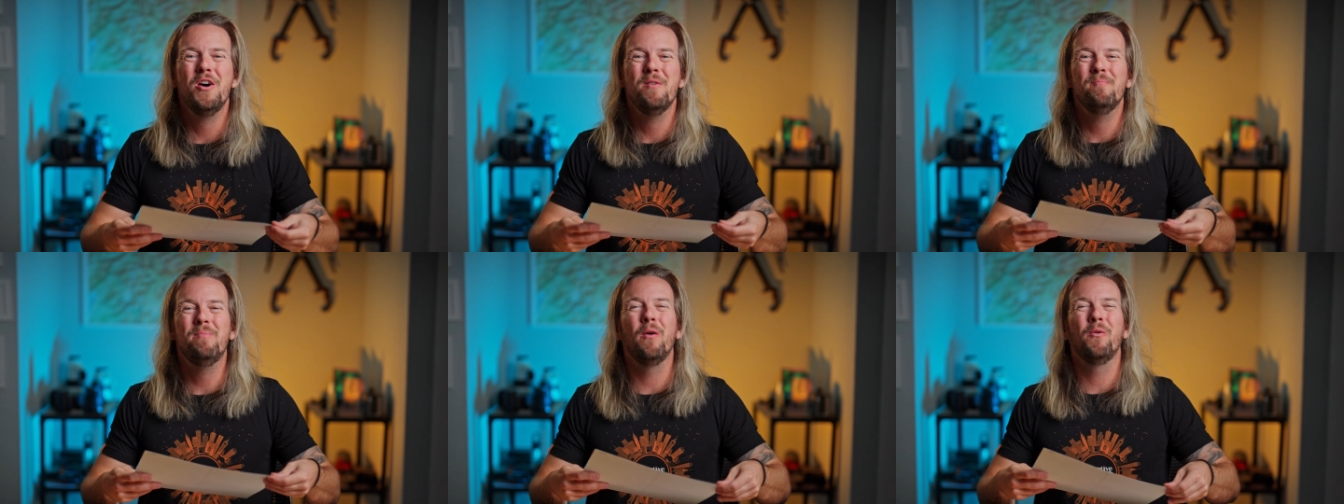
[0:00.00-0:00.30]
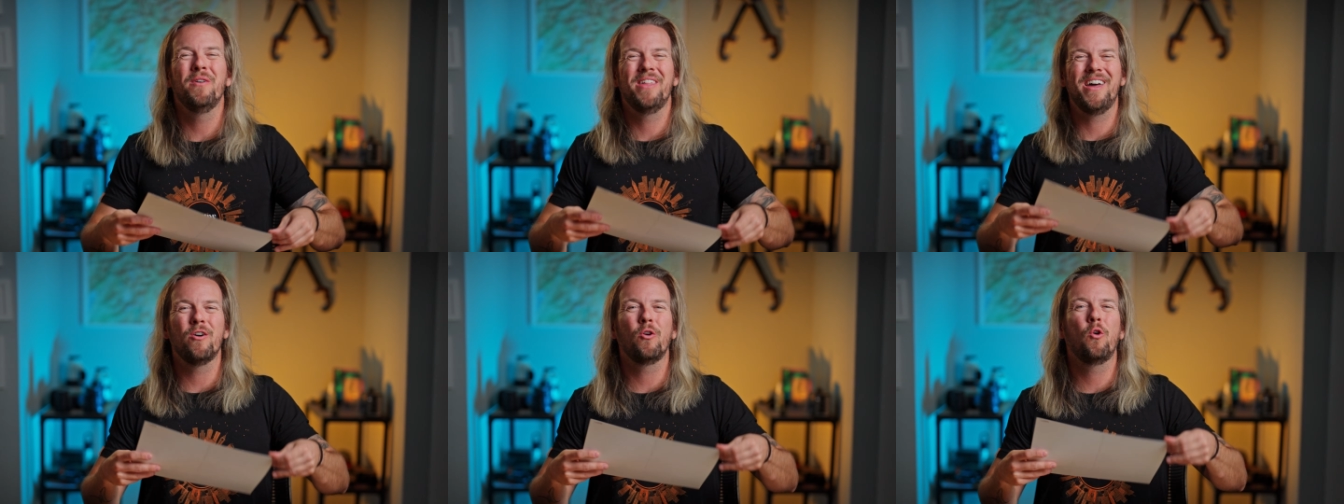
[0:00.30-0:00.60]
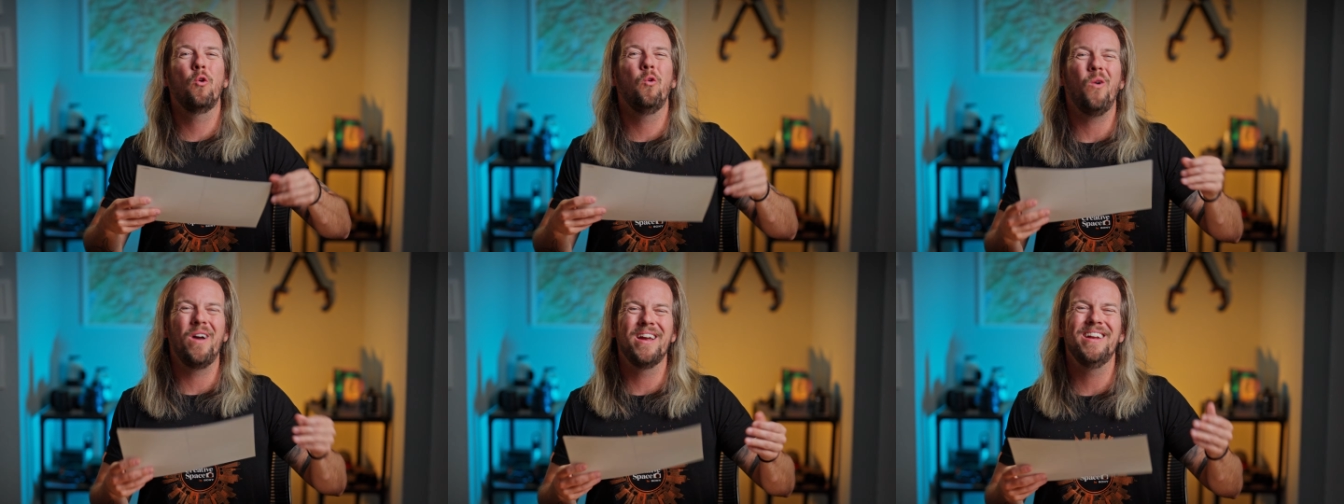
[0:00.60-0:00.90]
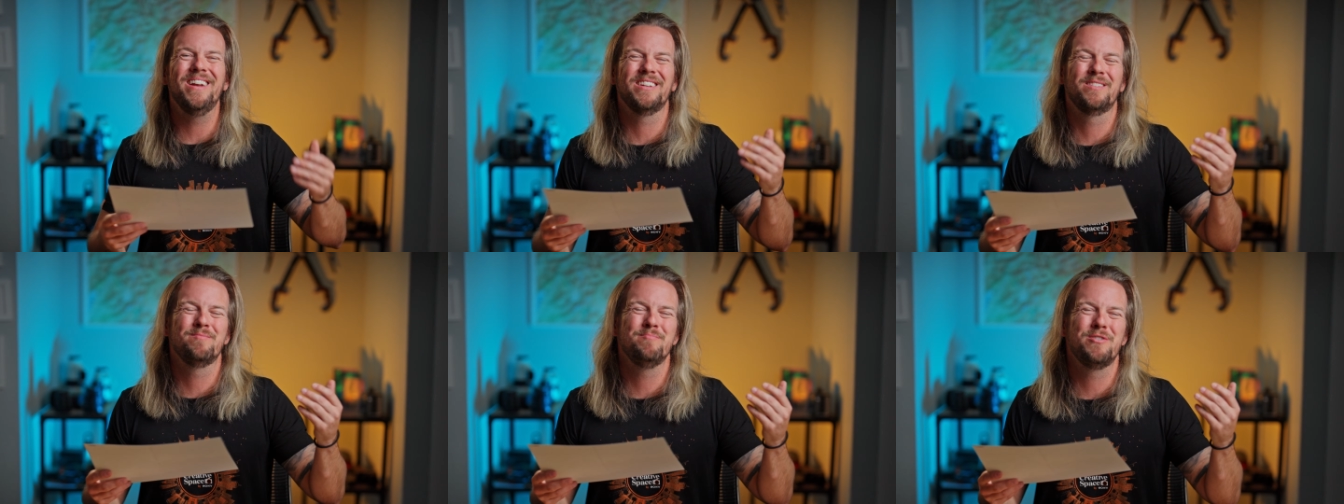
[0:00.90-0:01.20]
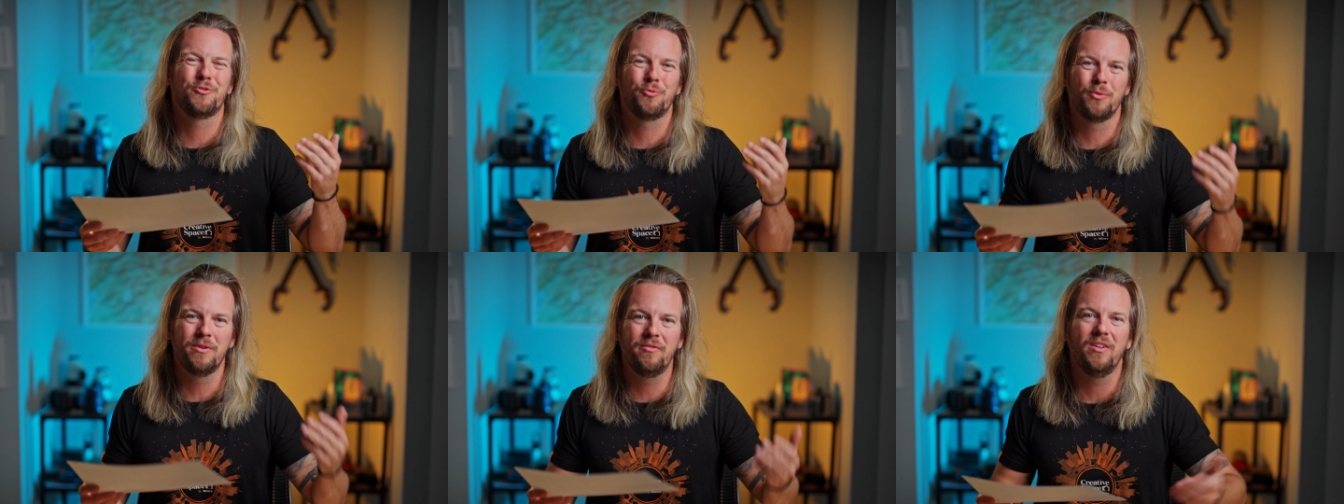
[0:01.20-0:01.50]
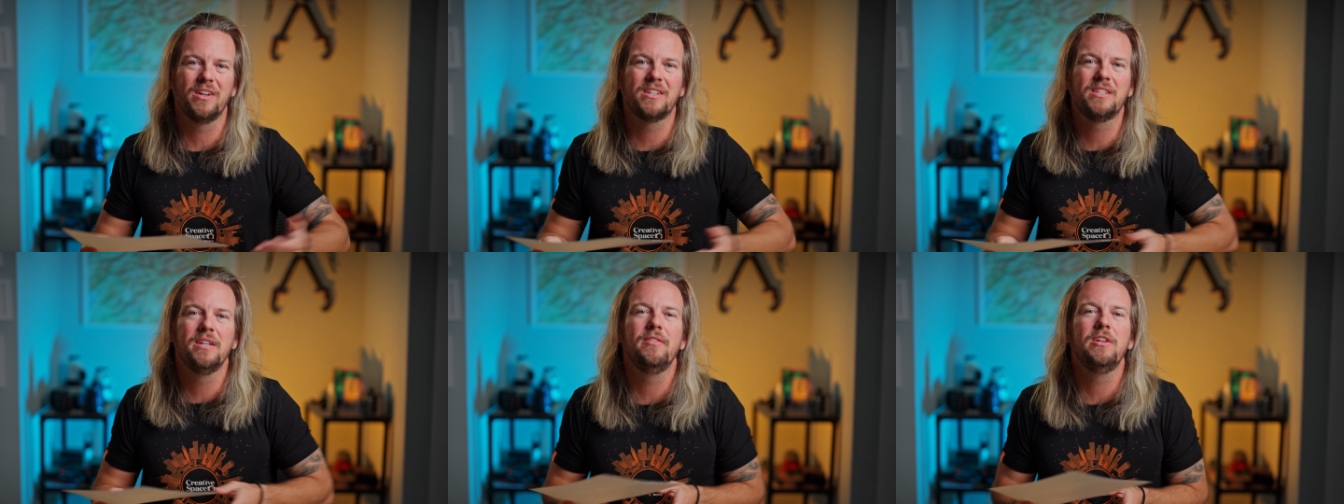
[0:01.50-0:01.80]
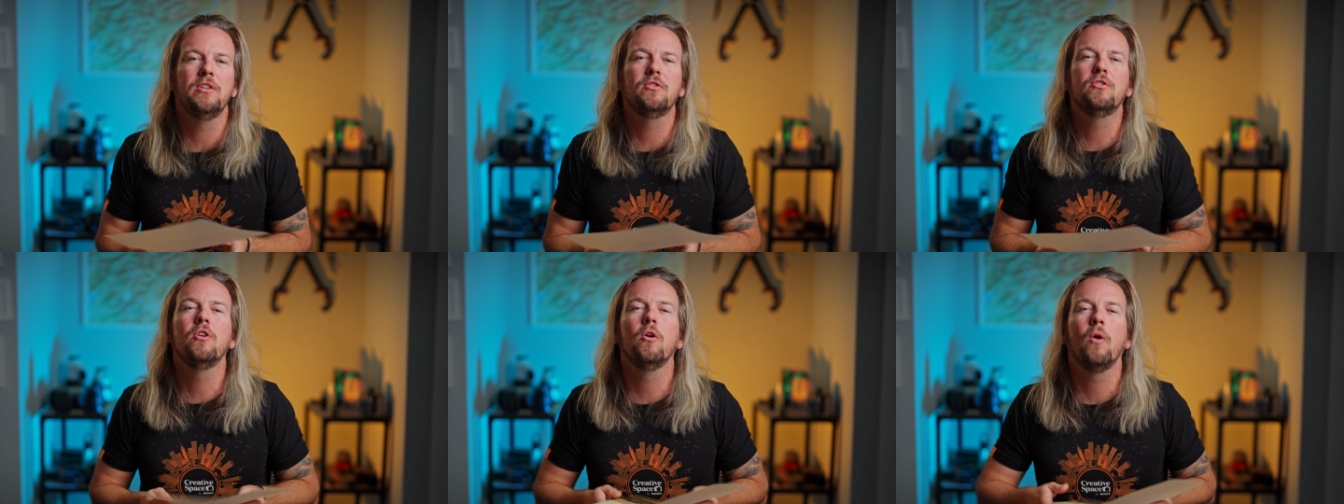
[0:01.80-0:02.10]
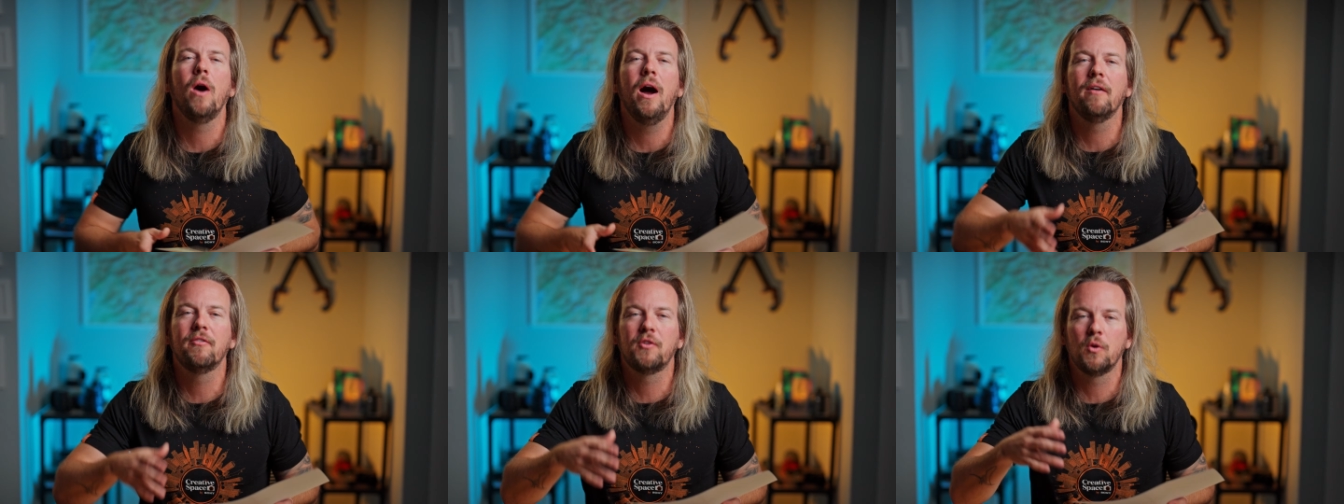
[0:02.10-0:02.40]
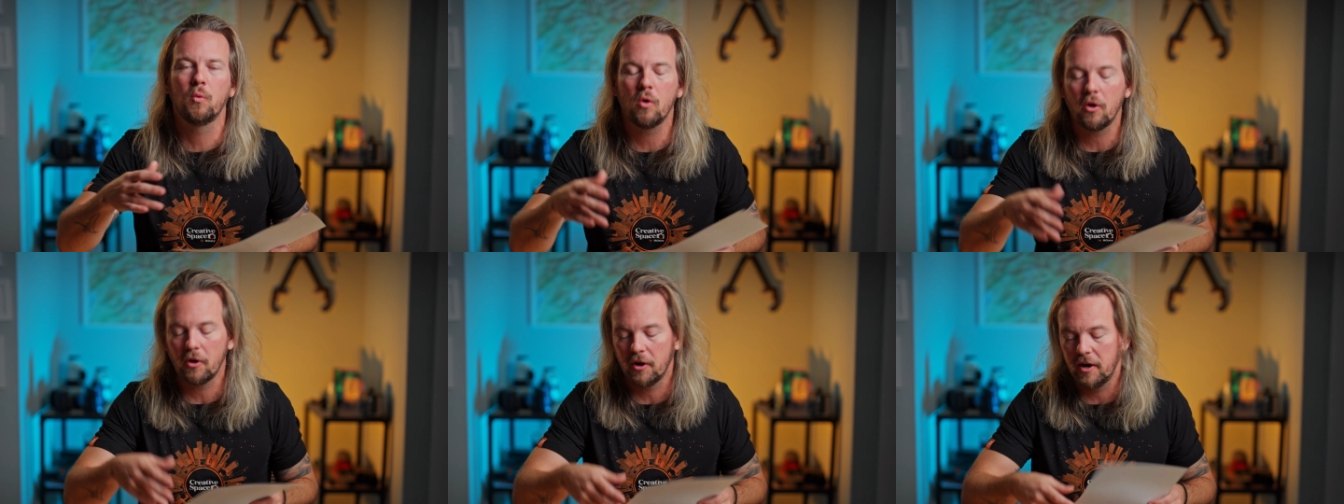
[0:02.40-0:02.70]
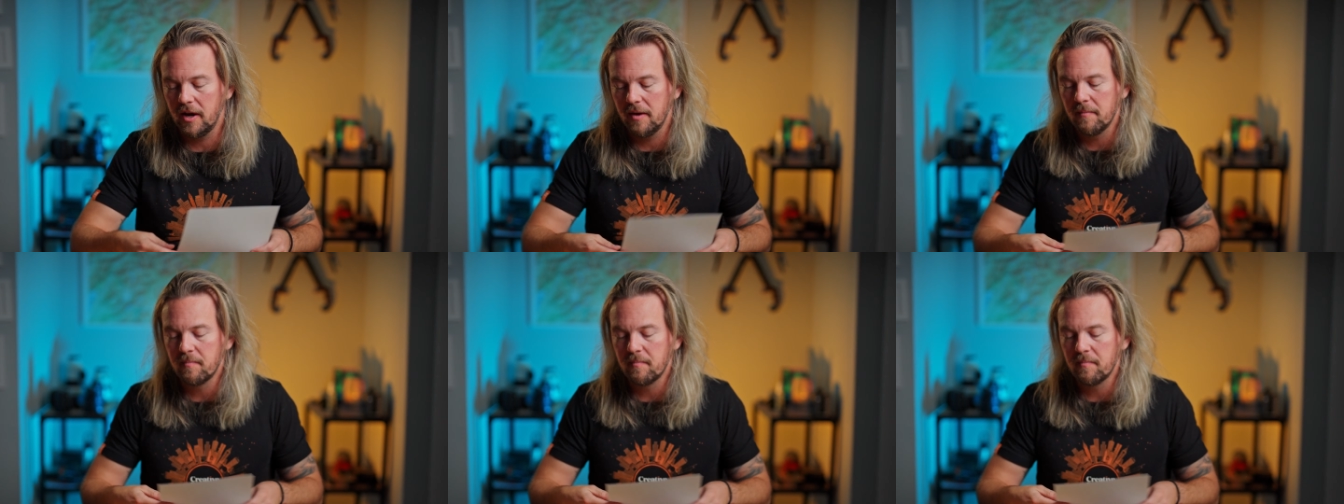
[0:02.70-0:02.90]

but without quite as much reflectivity, so you don't have to worry.